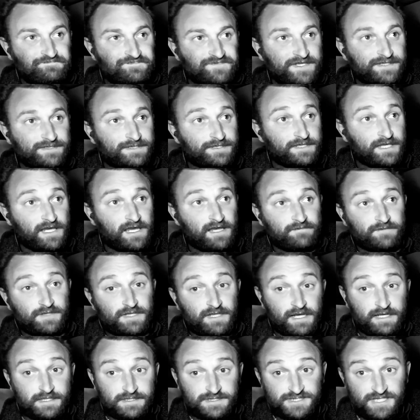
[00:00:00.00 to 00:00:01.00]
in the game, and
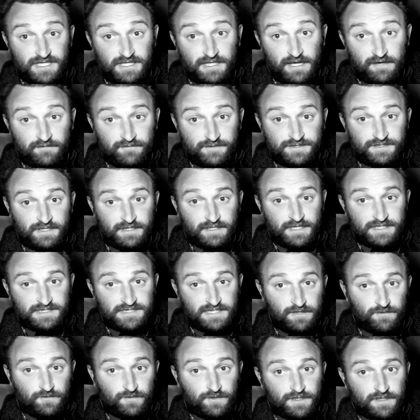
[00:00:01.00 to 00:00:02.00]
I did everything as
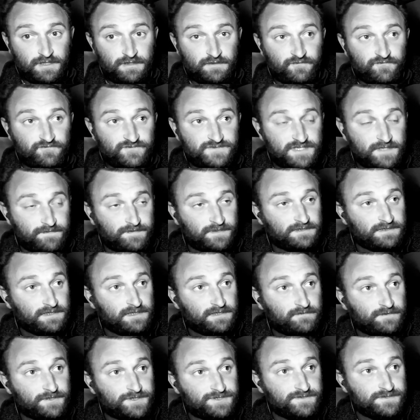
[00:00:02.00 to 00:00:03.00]
I would have typically,
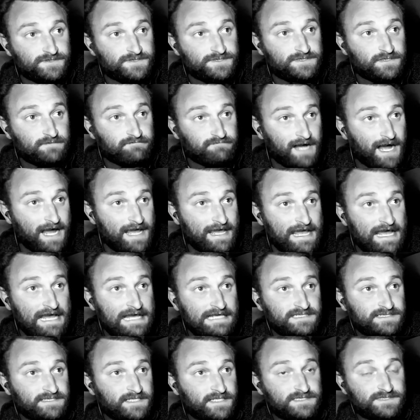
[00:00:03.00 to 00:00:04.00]
which was to buy
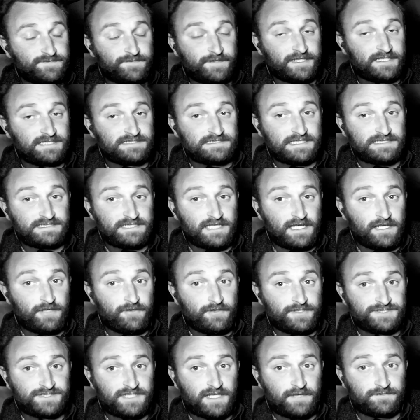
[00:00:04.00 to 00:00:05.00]
assets, because that's how you
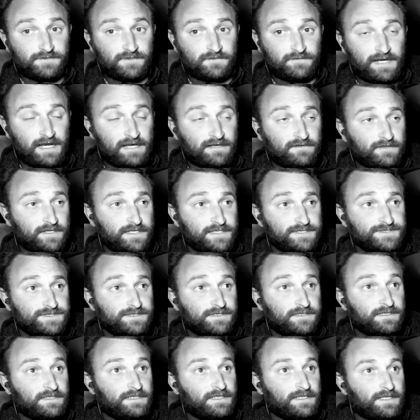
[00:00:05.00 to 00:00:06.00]
escape the rat race.
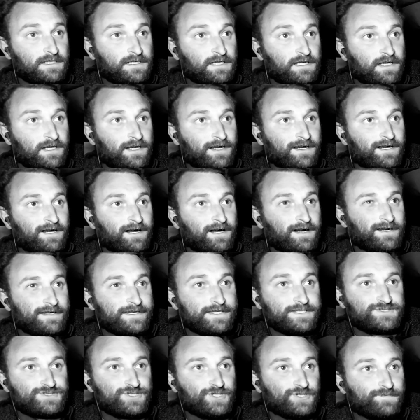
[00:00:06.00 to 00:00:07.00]
Uh,
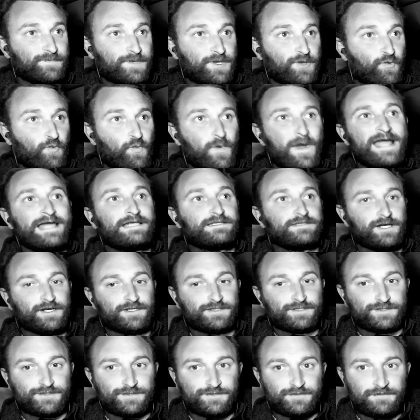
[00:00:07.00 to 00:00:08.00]
it took me way
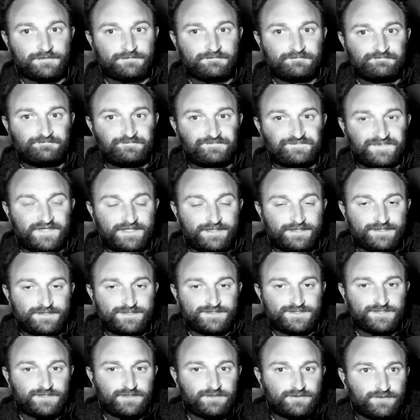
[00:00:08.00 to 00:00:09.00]
longer
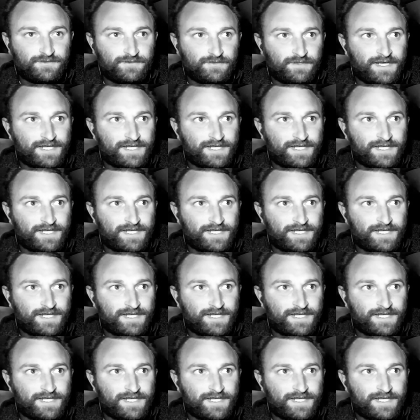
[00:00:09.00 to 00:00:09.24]
to